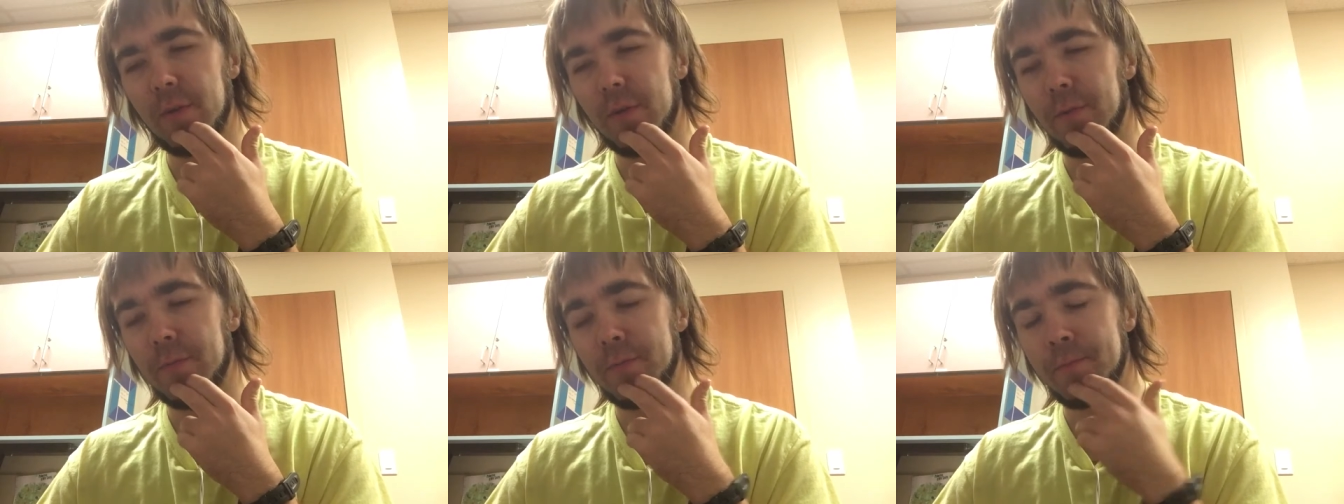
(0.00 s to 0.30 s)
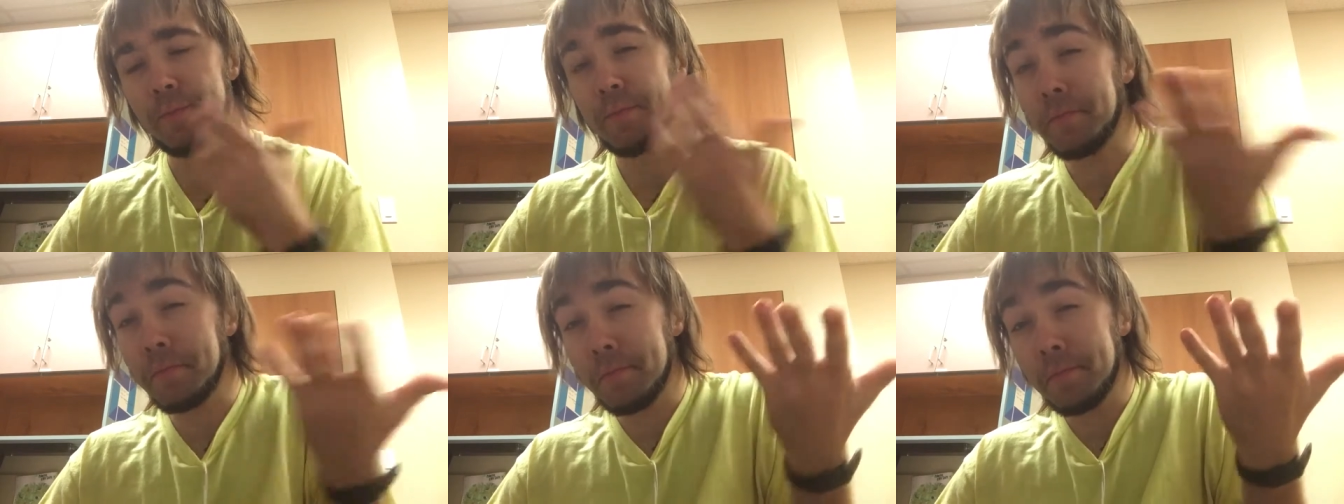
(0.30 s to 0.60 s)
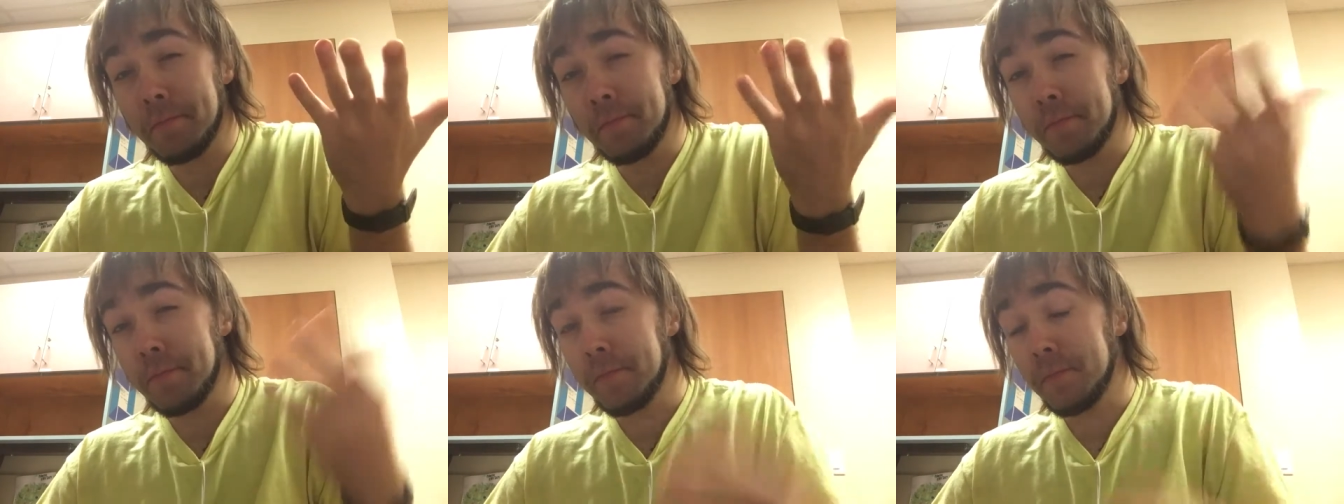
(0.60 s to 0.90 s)
so
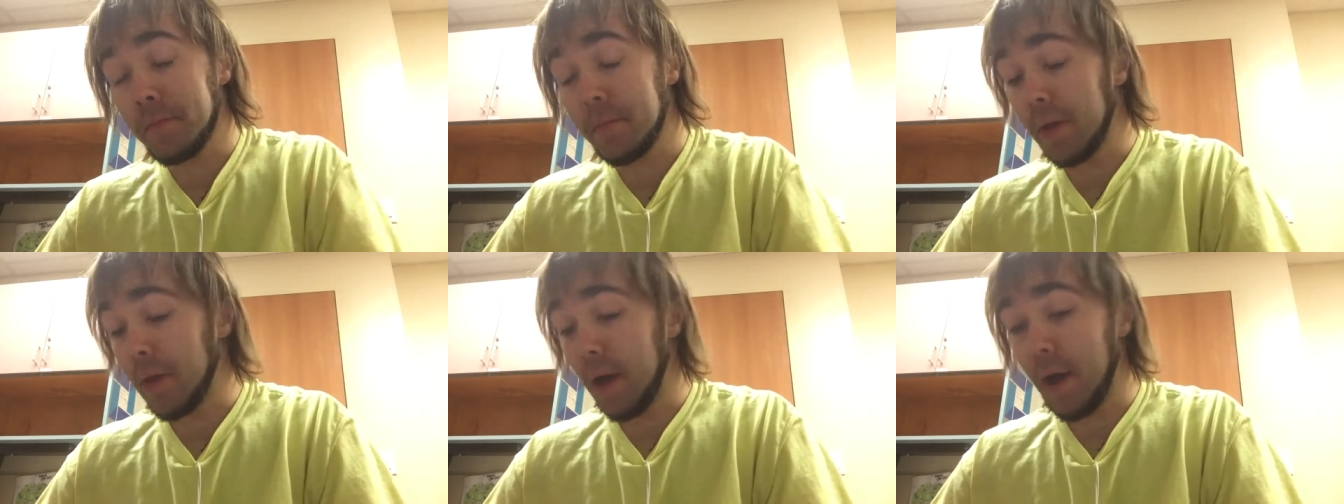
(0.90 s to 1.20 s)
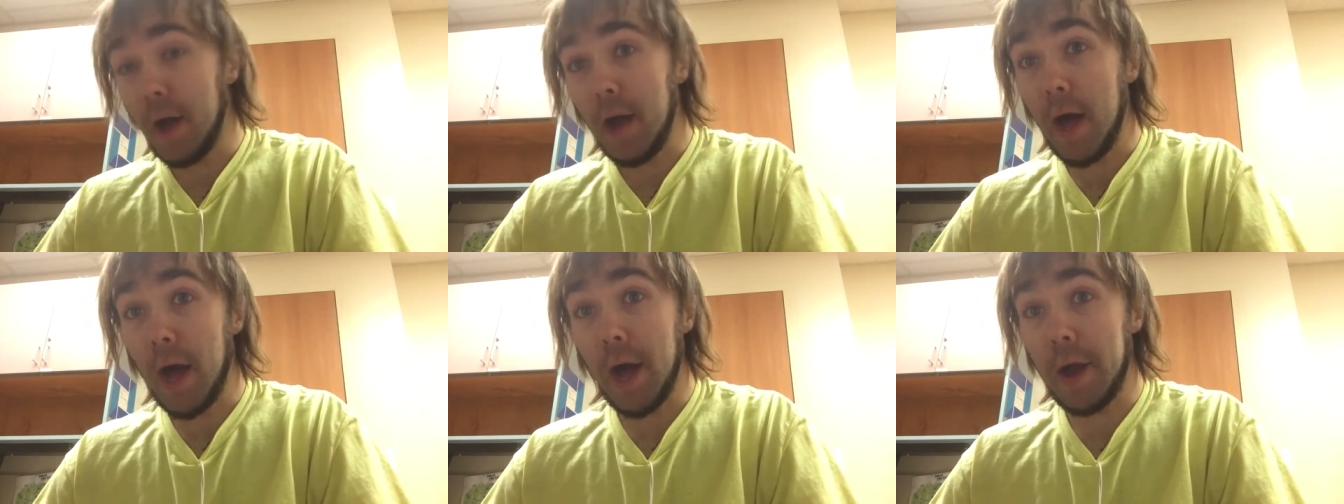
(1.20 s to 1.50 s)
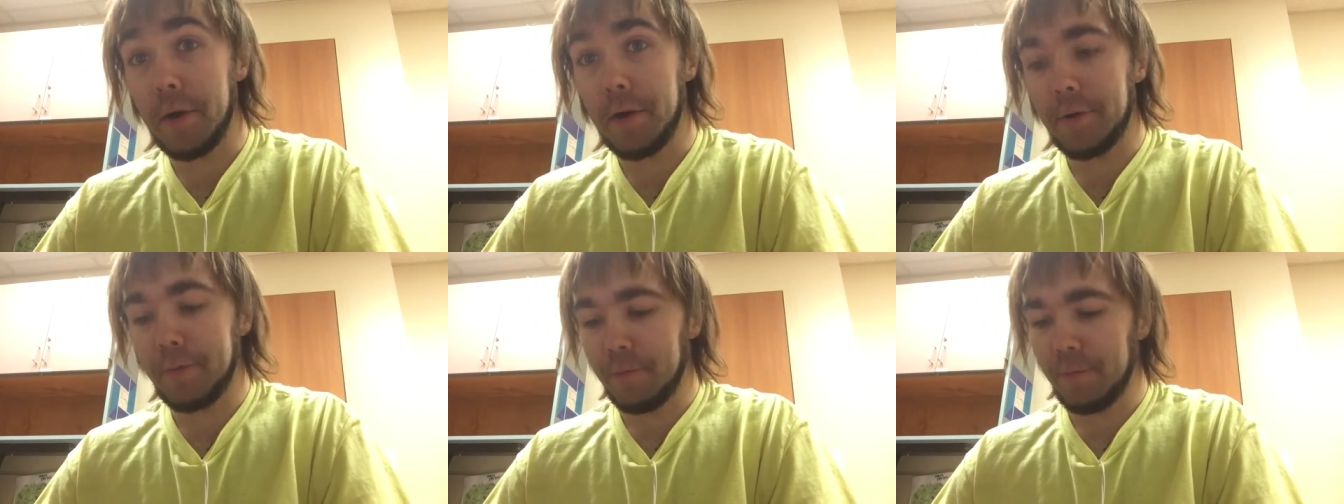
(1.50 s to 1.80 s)
I
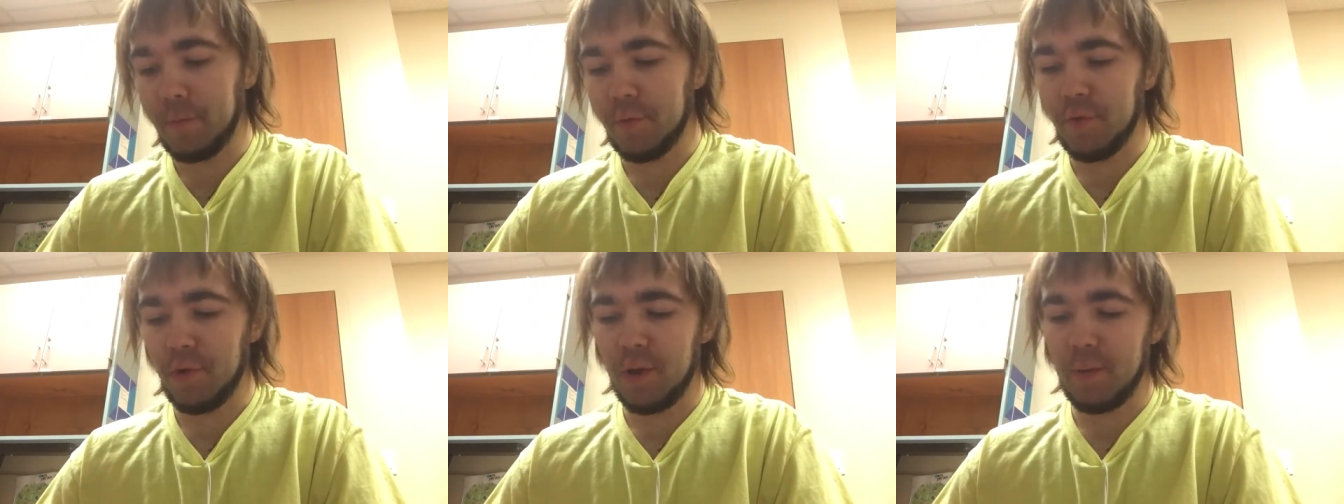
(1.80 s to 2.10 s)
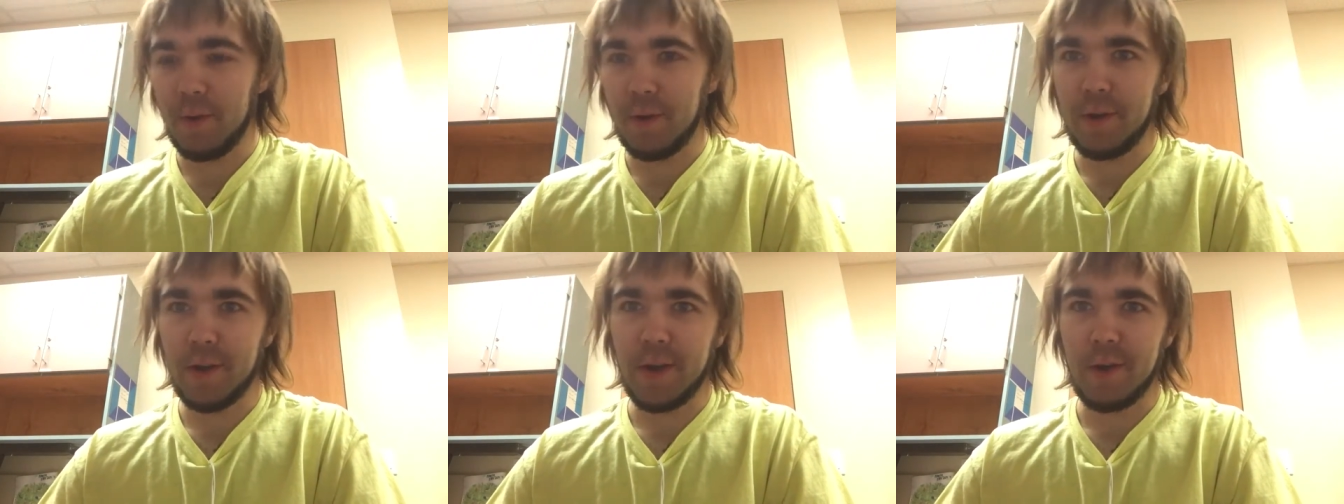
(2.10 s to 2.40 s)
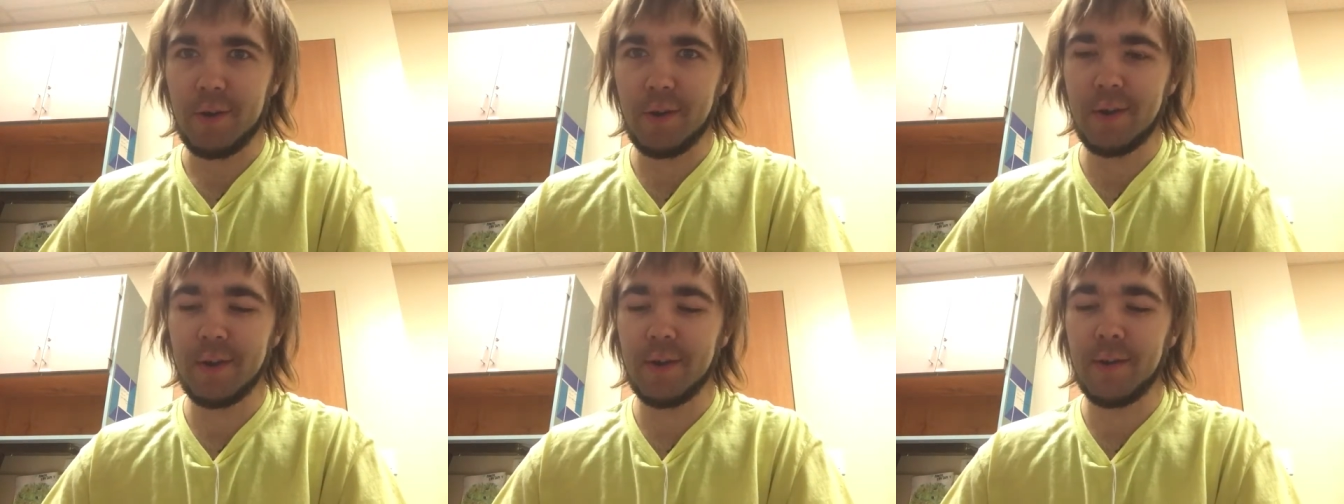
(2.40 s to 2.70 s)
don't know. We'll try them
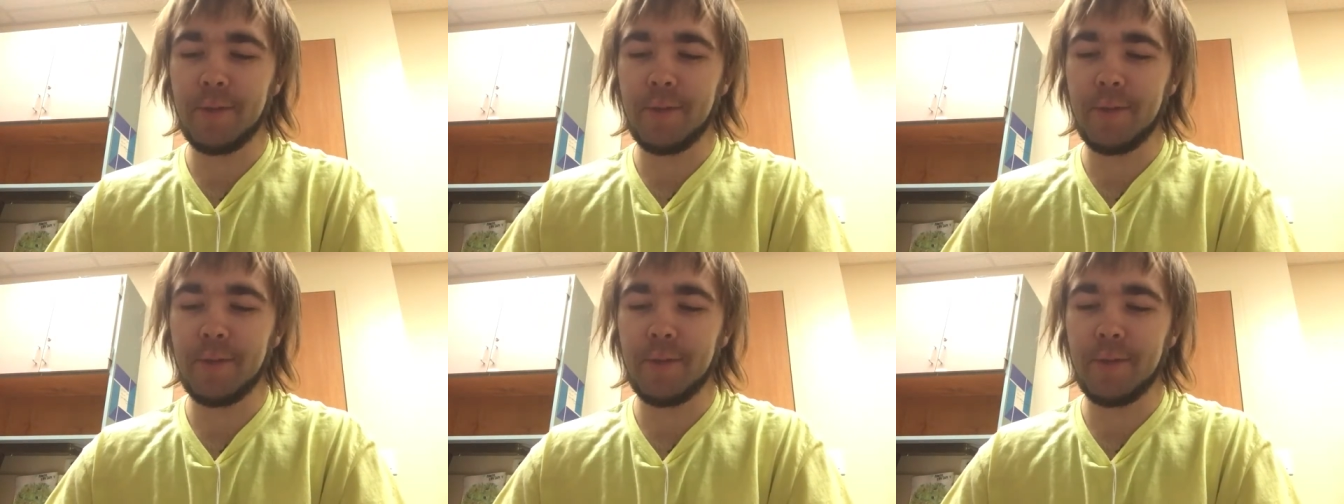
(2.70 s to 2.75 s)
out now.